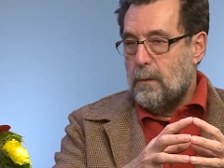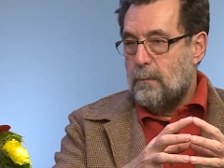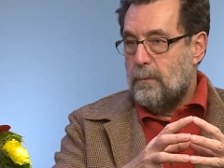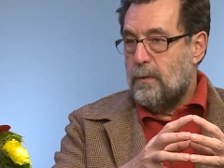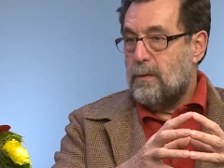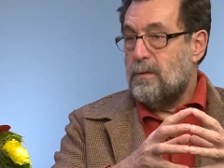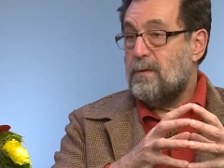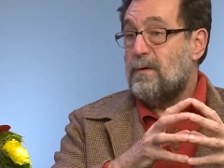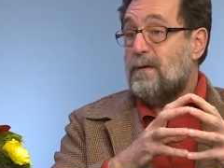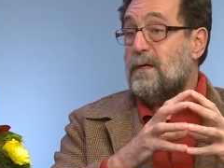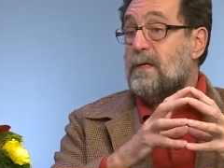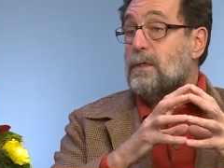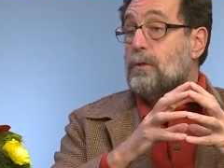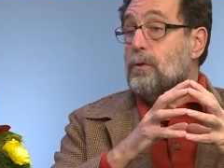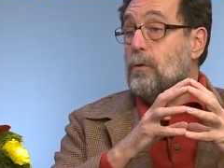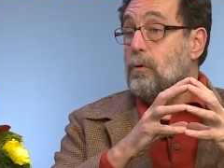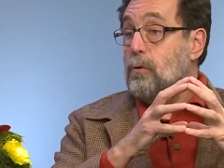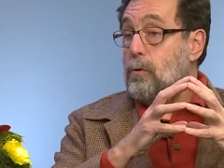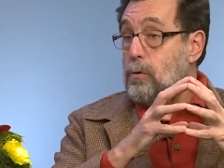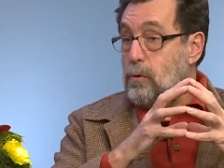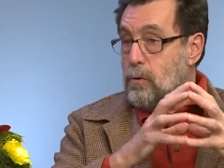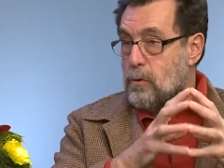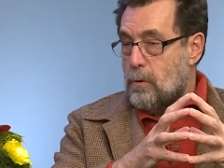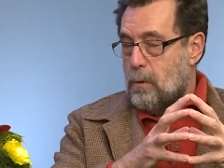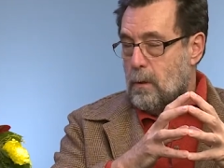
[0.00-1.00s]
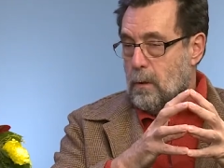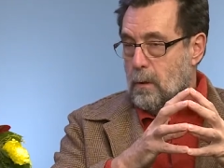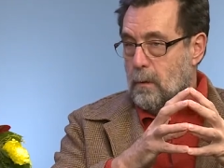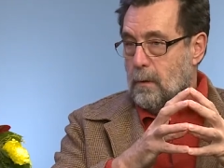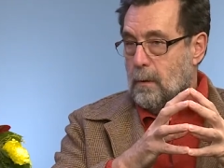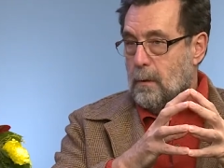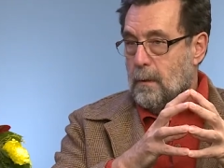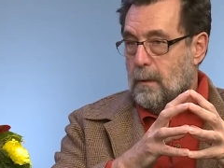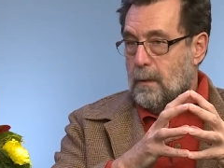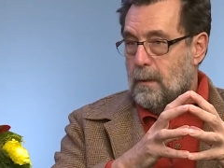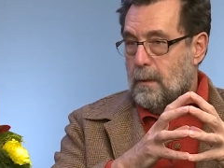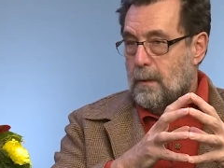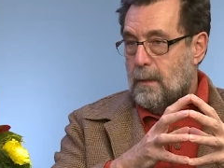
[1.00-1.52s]
But there is a rule.
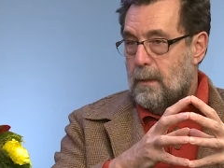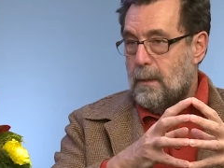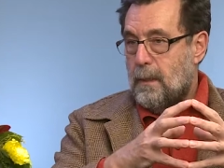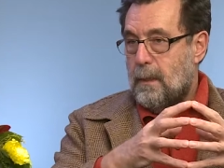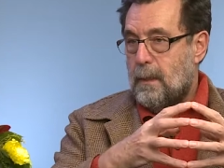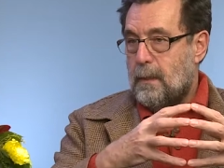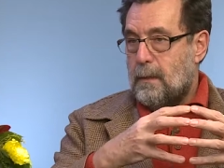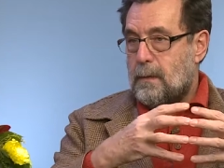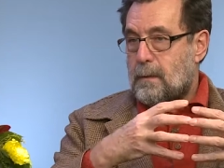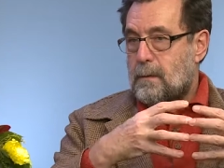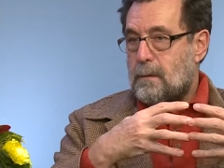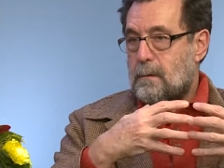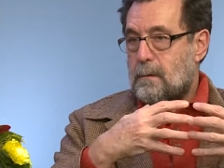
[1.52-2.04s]
It